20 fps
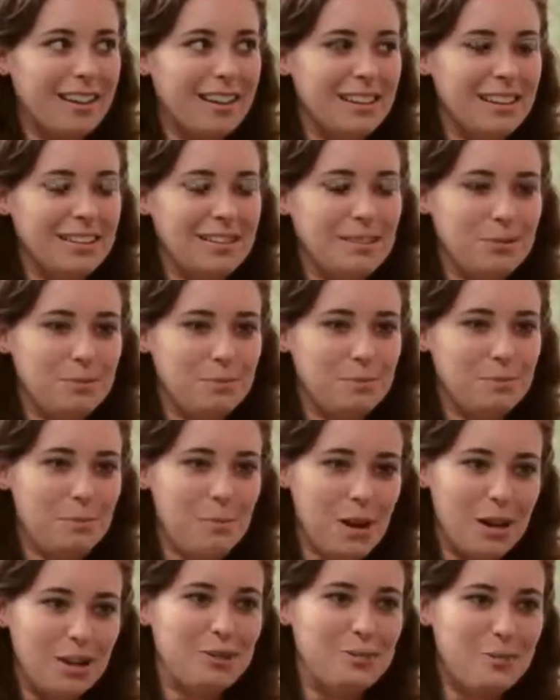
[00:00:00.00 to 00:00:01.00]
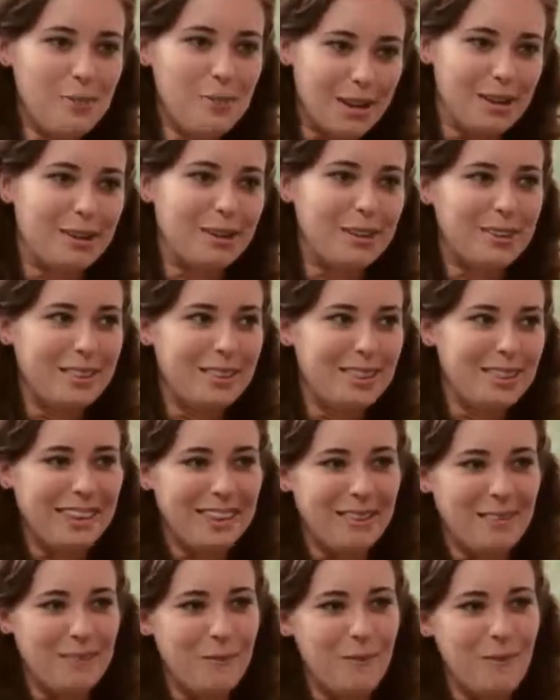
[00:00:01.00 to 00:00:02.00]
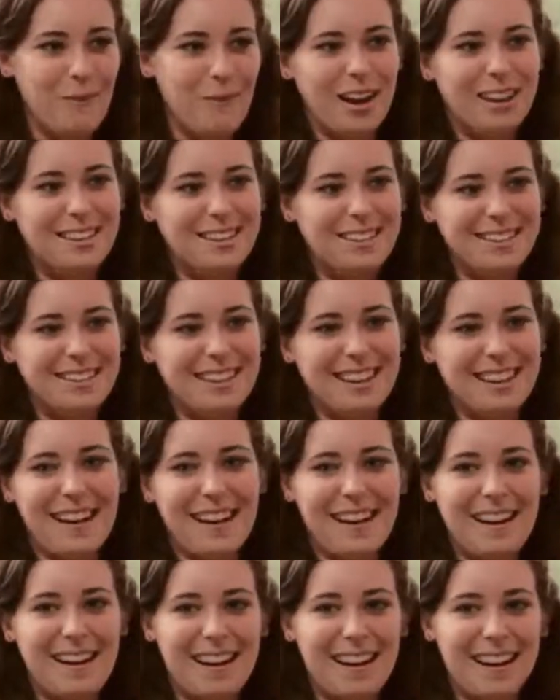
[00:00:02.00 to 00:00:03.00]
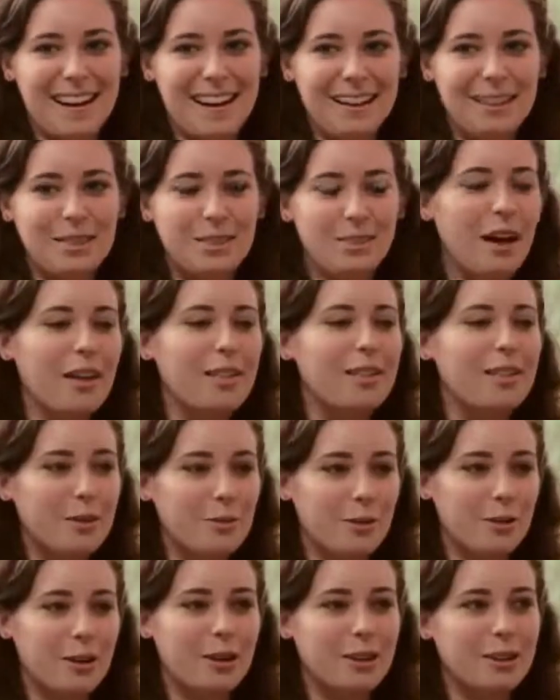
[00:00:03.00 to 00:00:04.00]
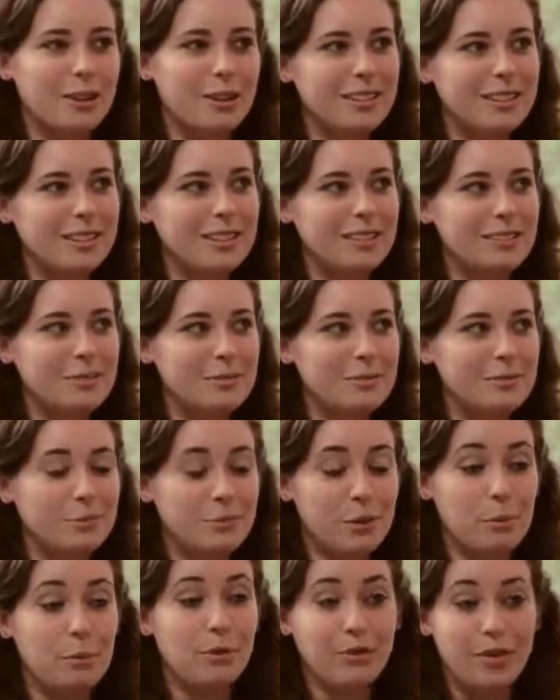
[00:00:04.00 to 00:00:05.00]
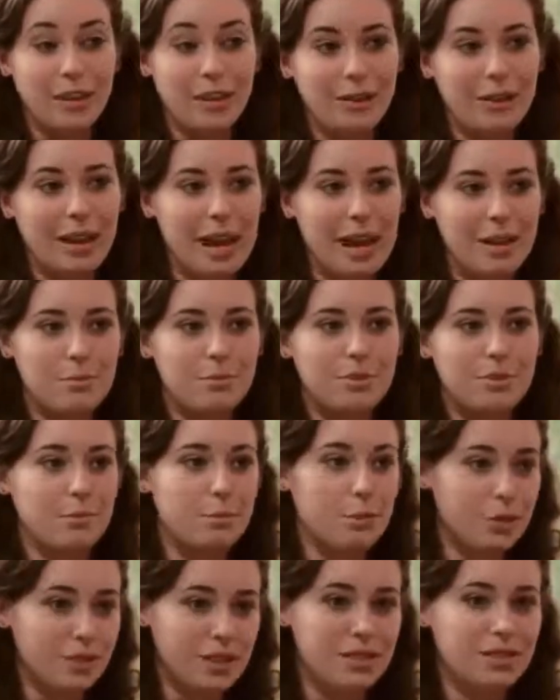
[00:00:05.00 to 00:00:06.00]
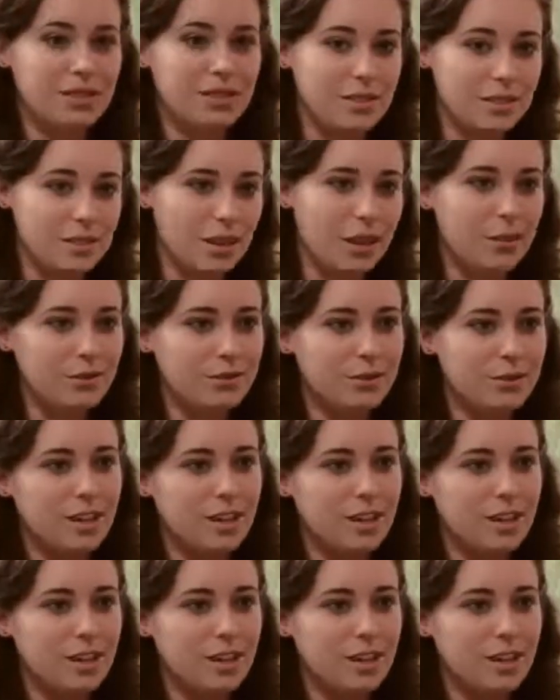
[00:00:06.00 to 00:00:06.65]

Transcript: is much better than what I thought they were from the video games and movies and stuff.